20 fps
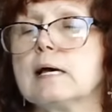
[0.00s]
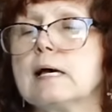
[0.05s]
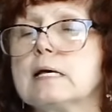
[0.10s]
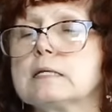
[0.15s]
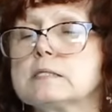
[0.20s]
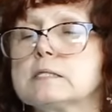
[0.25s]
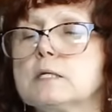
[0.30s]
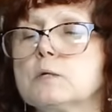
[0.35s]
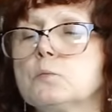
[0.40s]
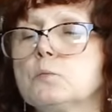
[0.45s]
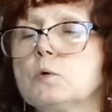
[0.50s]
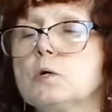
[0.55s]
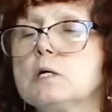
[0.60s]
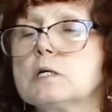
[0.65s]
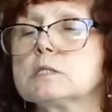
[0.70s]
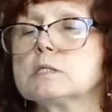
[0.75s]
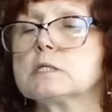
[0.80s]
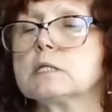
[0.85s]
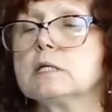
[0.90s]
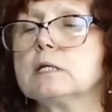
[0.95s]
As it
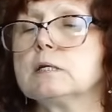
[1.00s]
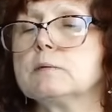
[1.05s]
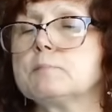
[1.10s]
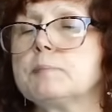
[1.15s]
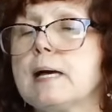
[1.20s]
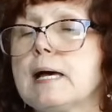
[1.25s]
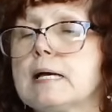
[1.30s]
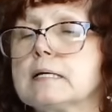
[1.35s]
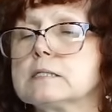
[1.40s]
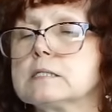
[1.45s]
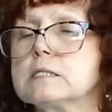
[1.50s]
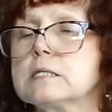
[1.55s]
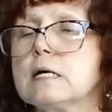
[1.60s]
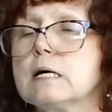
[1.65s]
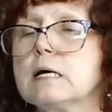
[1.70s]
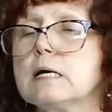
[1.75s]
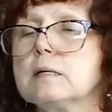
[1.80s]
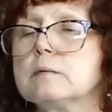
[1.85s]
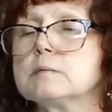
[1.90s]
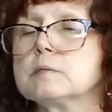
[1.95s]
was in past
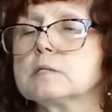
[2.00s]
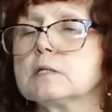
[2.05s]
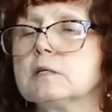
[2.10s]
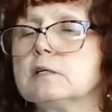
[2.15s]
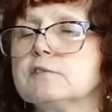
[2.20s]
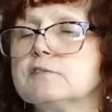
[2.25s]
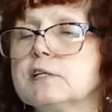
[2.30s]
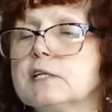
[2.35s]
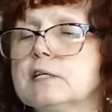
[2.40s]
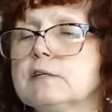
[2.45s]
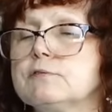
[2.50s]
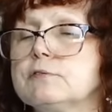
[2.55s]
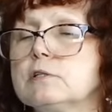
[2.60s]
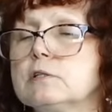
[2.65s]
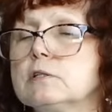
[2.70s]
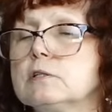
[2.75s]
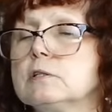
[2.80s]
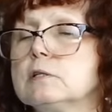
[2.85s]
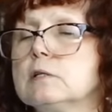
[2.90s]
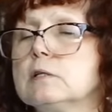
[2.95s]
times of
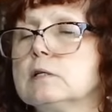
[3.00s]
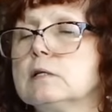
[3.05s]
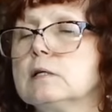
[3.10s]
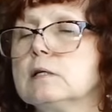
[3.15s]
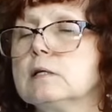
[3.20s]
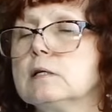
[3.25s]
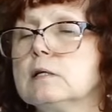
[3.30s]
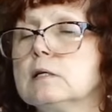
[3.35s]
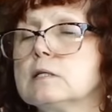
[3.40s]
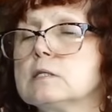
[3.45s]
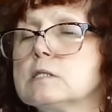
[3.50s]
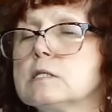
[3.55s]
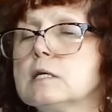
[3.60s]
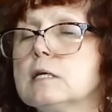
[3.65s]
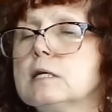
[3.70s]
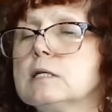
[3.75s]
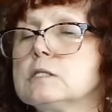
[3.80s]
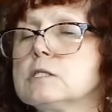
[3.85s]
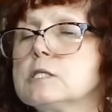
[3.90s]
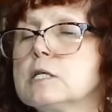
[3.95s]
evil,
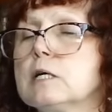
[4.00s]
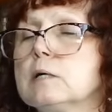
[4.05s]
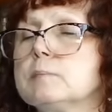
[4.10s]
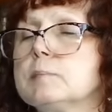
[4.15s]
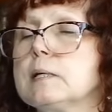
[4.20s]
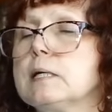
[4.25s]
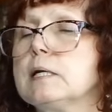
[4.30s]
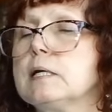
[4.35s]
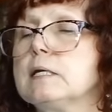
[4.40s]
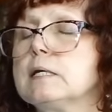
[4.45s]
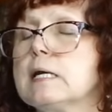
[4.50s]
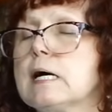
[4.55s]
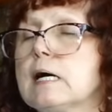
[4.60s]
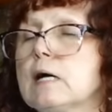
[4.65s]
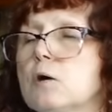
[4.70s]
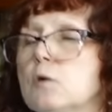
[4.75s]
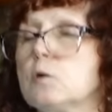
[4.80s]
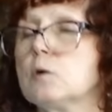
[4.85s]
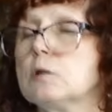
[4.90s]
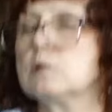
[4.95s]
it shall be
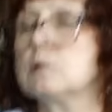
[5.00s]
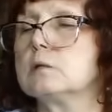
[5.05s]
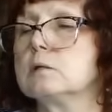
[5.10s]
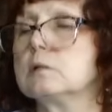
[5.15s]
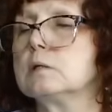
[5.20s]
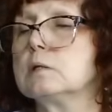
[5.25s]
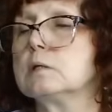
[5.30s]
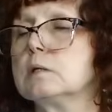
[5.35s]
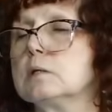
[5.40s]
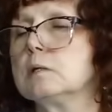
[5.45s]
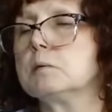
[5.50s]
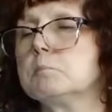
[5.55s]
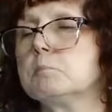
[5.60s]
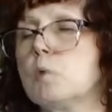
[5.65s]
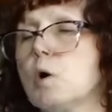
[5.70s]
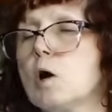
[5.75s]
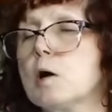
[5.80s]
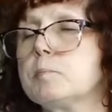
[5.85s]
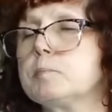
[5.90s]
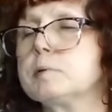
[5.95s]
now.
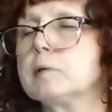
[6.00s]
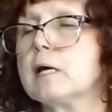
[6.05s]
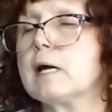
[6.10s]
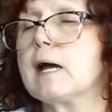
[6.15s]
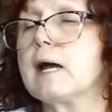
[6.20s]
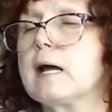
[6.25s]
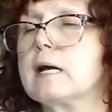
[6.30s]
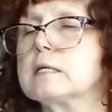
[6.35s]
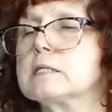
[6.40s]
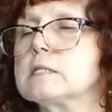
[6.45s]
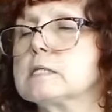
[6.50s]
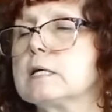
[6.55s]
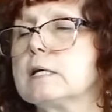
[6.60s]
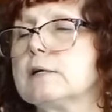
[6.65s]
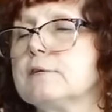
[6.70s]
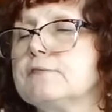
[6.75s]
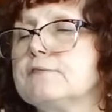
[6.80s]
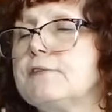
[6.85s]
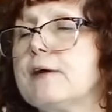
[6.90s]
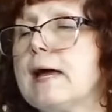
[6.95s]
More plagues,
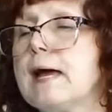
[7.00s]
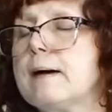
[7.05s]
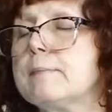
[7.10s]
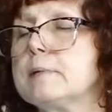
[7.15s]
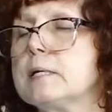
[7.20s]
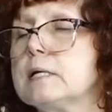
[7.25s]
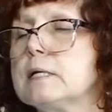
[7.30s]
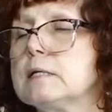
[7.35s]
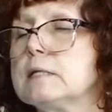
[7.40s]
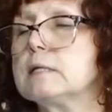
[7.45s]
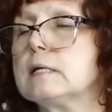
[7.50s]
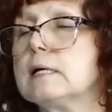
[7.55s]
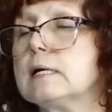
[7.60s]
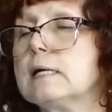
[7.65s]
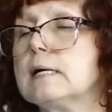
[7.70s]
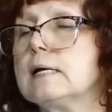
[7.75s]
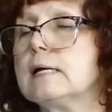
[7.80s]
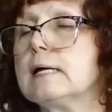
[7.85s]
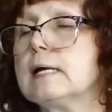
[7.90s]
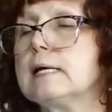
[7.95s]
famine,
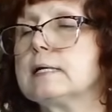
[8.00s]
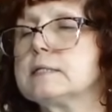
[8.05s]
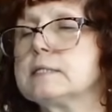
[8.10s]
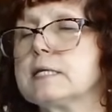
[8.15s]
and